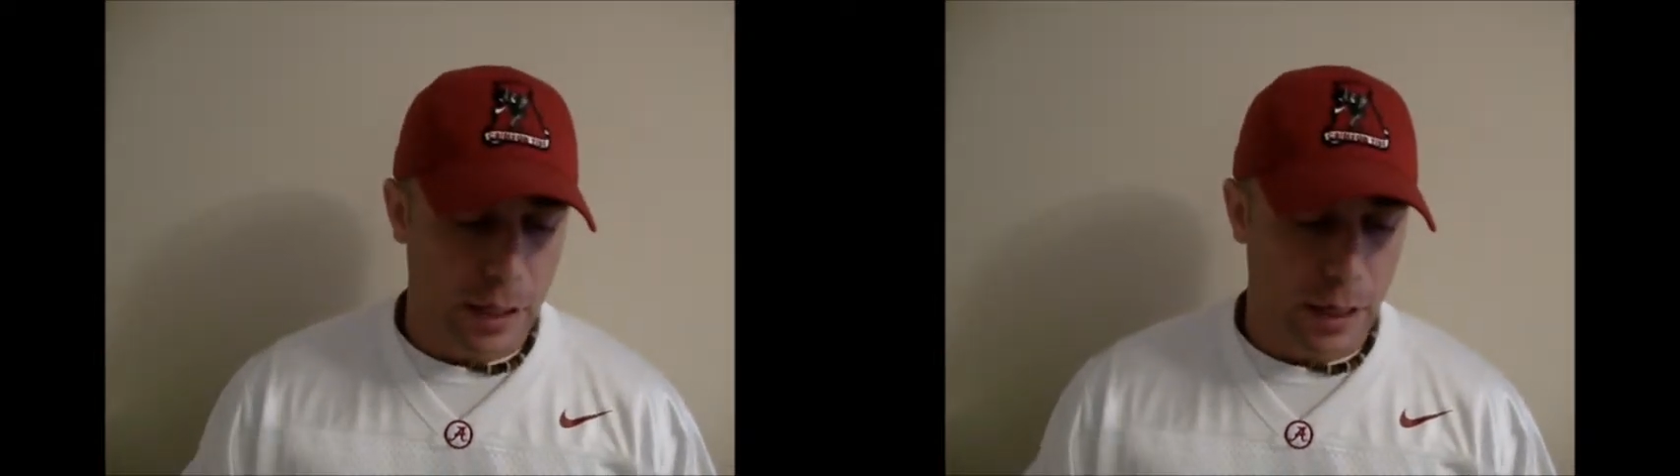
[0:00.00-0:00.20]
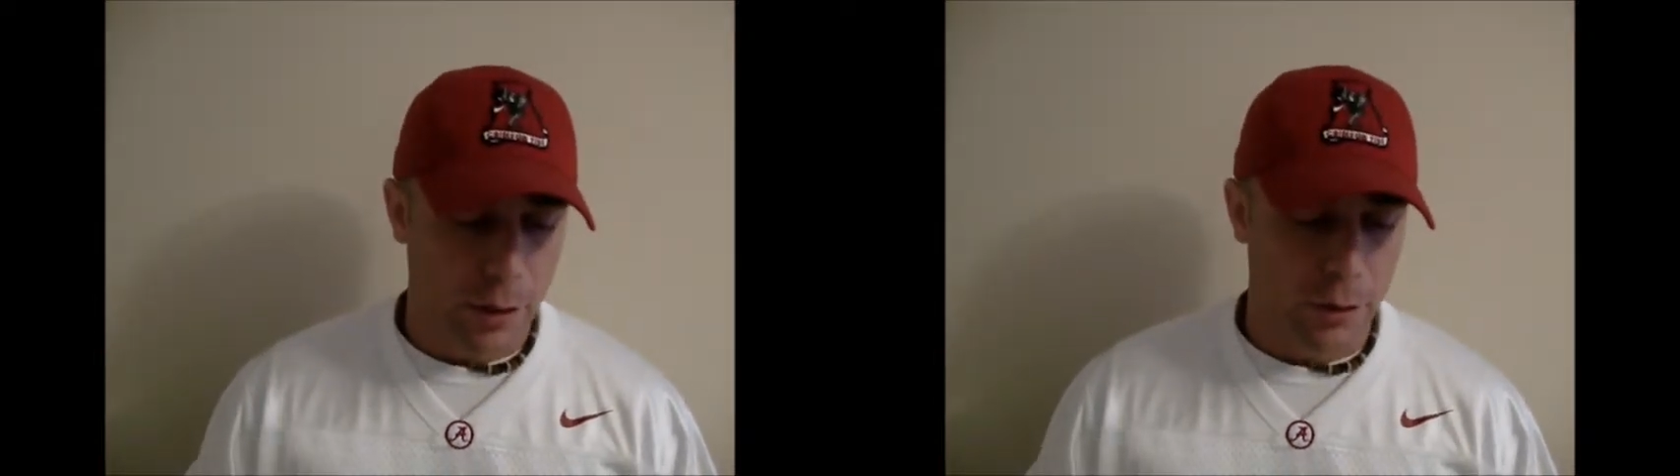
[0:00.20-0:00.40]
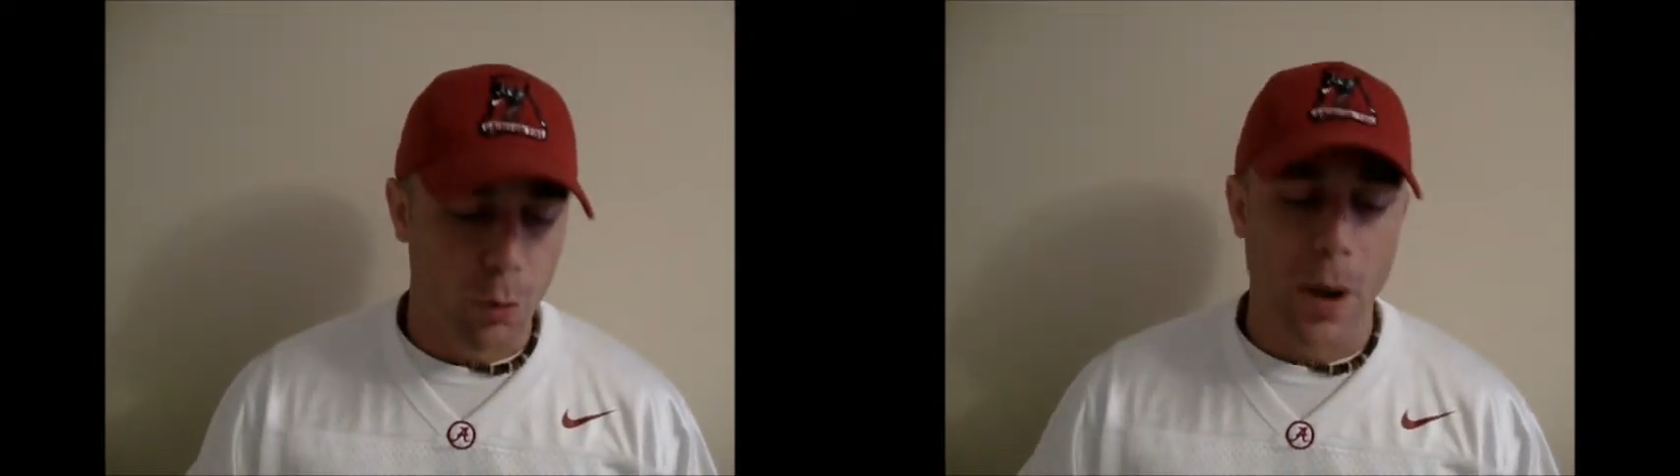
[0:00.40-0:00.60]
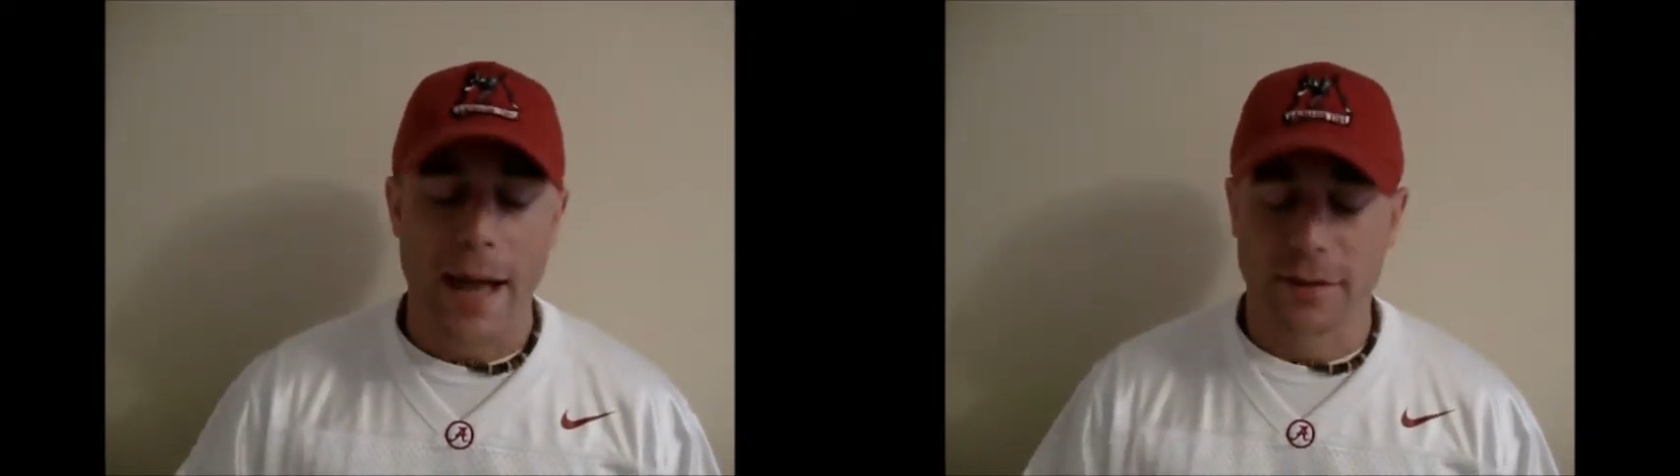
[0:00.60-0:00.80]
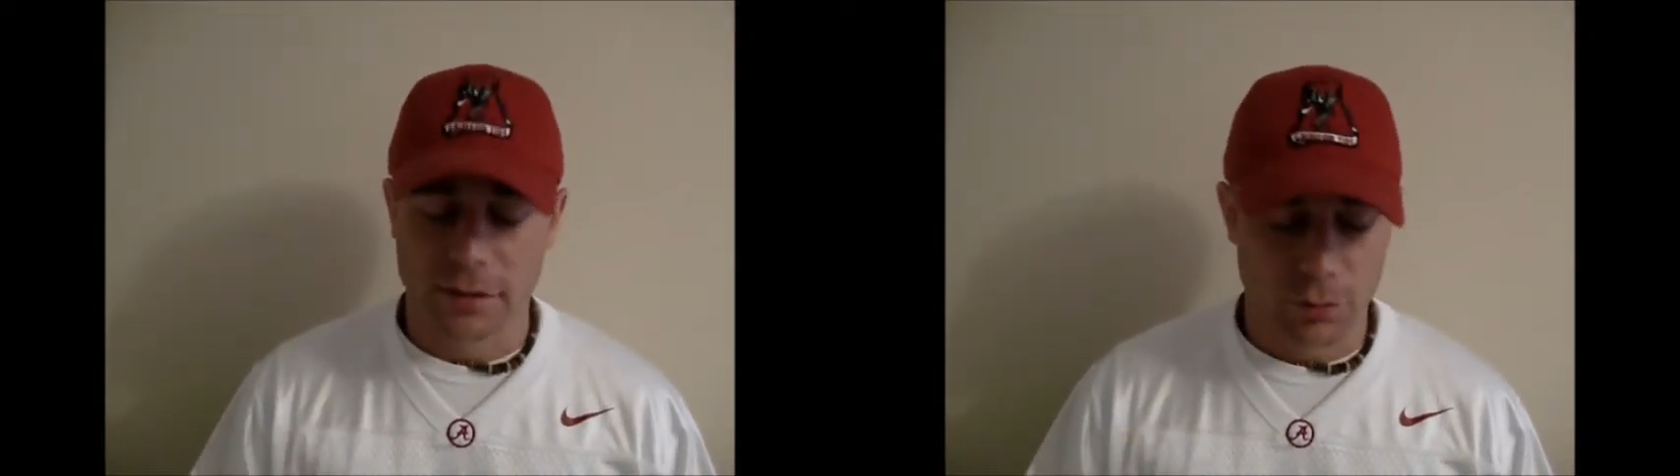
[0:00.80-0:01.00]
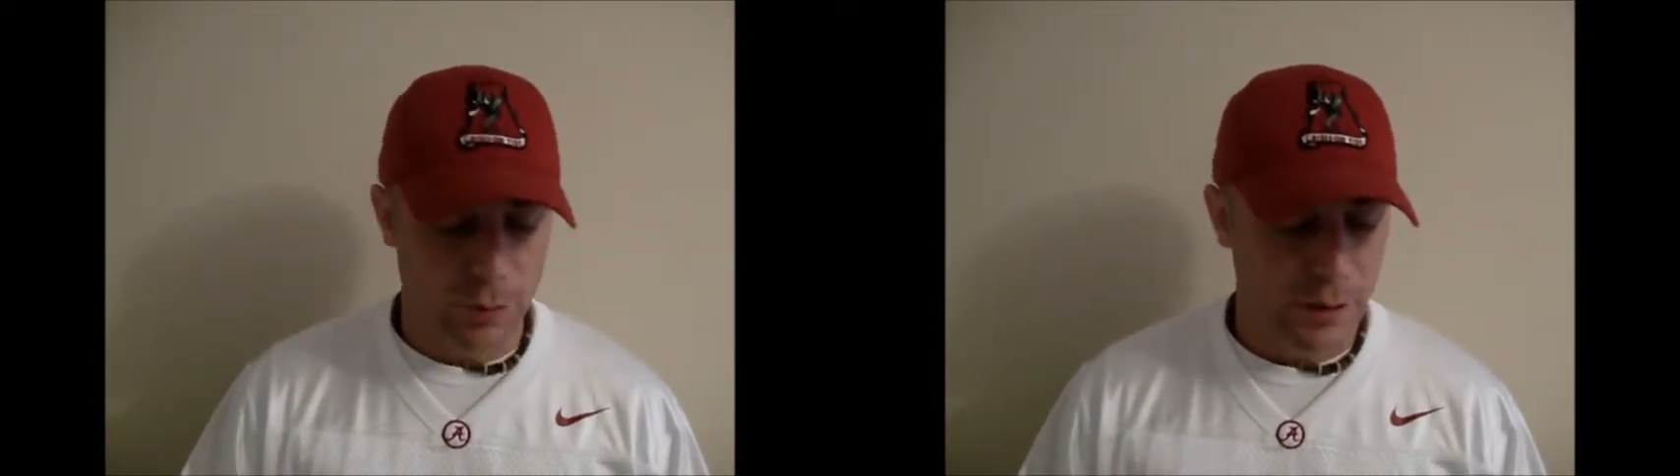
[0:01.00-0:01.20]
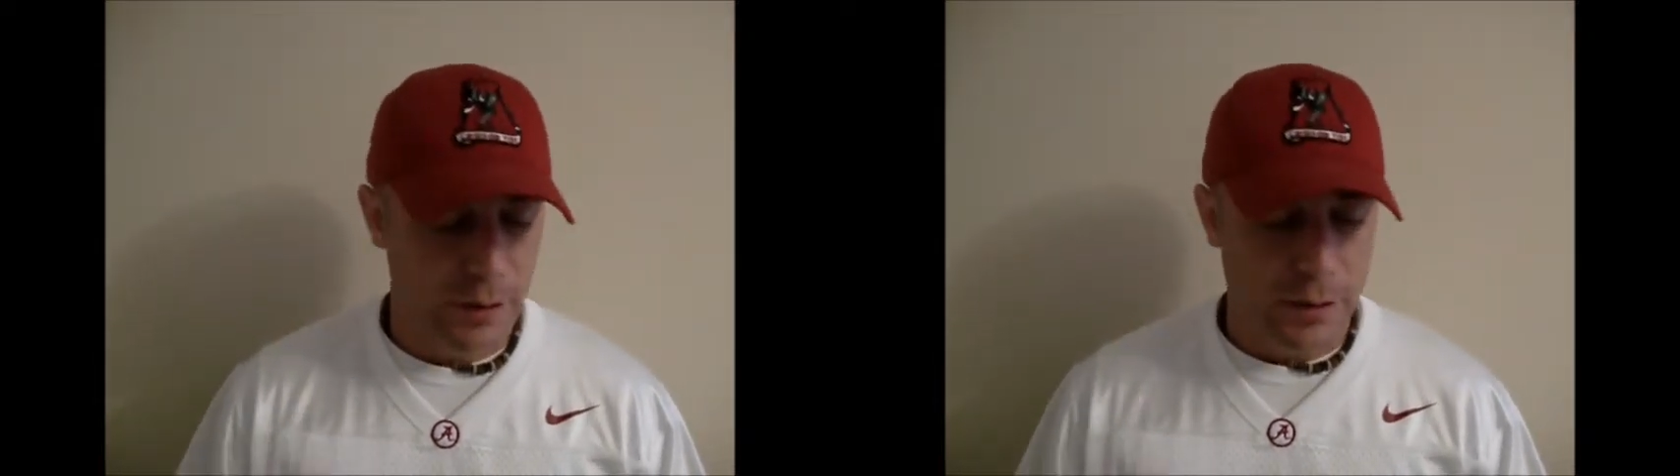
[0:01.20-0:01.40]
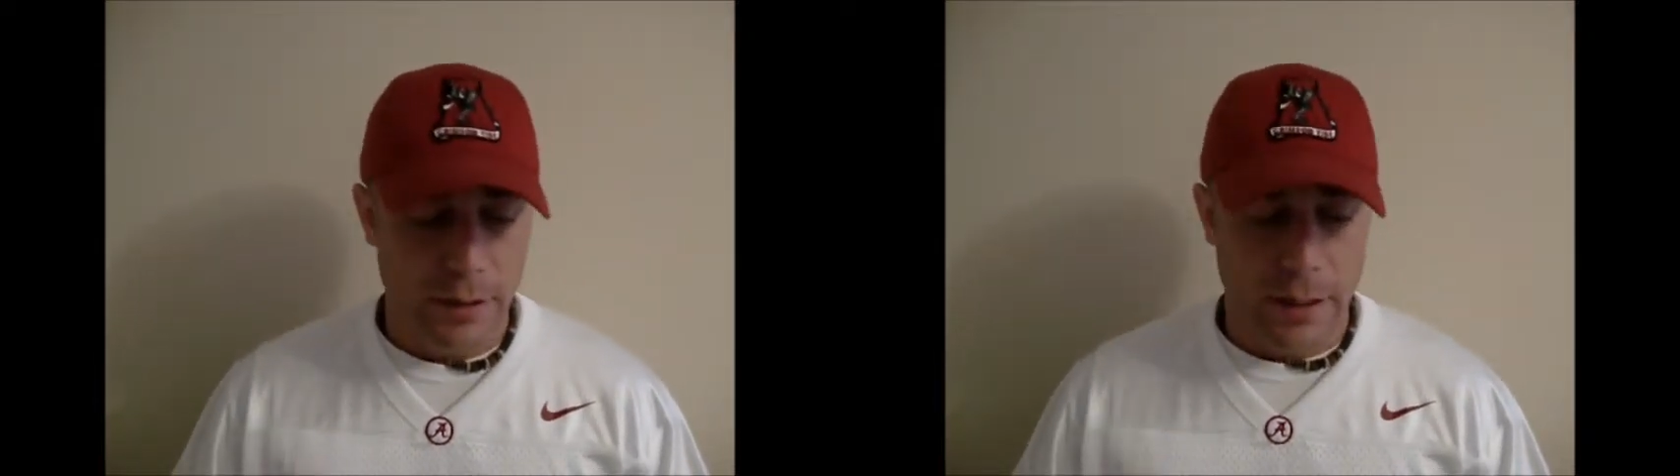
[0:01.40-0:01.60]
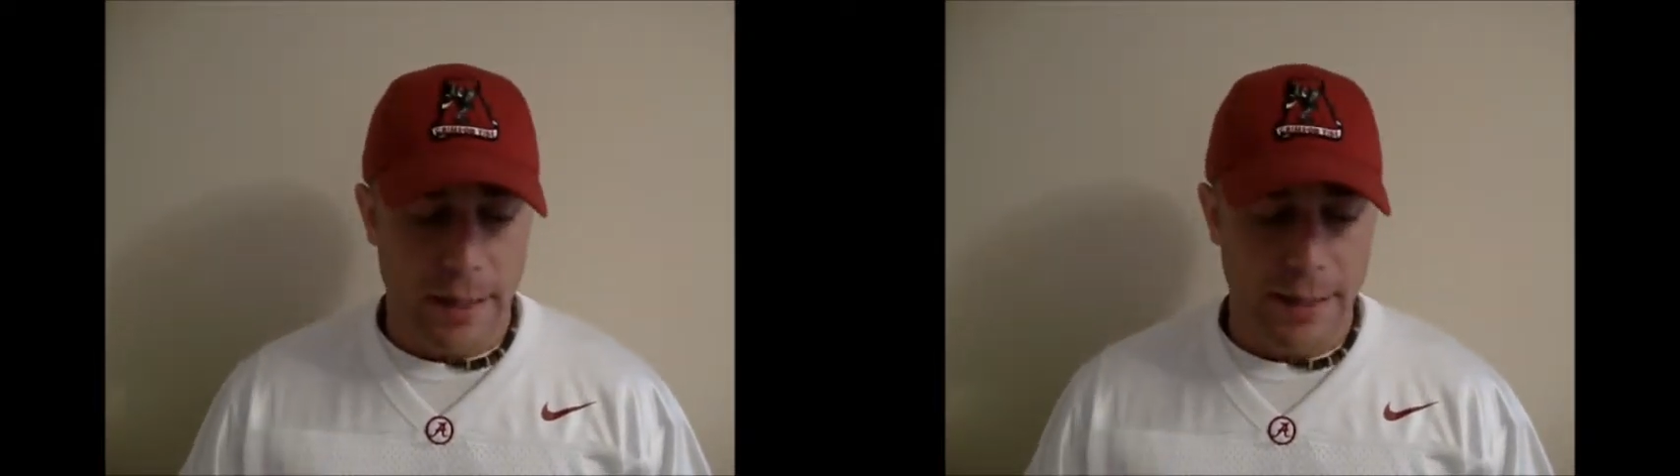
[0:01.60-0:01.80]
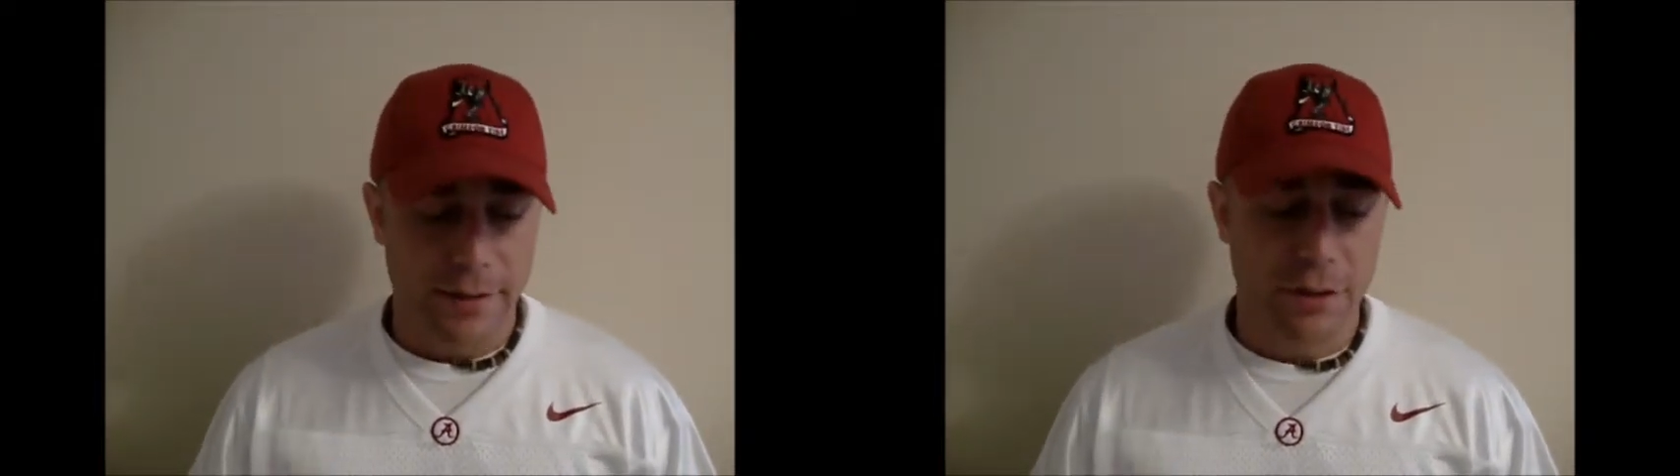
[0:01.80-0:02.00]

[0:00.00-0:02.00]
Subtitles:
or the WAC this week. And